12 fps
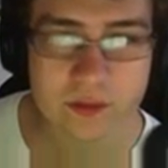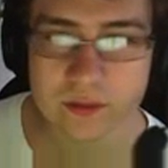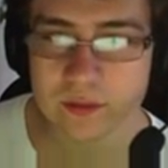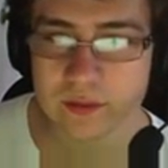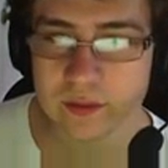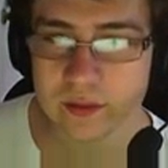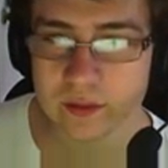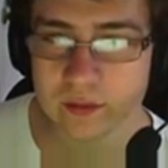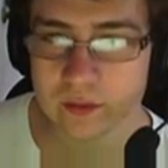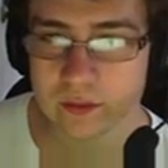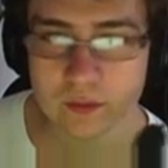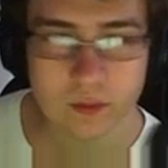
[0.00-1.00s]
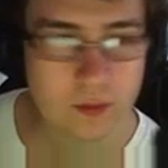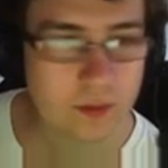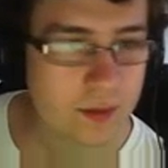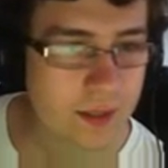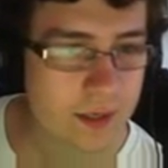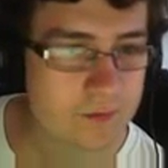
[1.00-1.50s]
that it? Yeah.
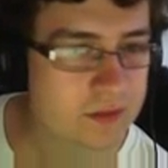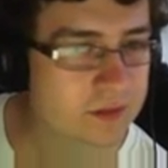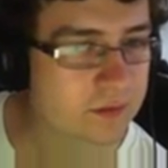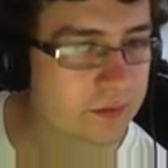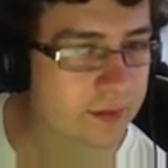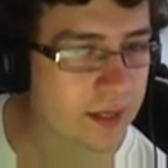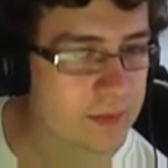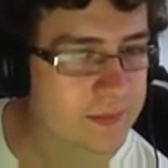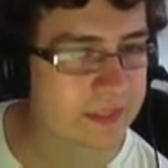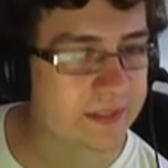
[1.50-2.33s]
I have a little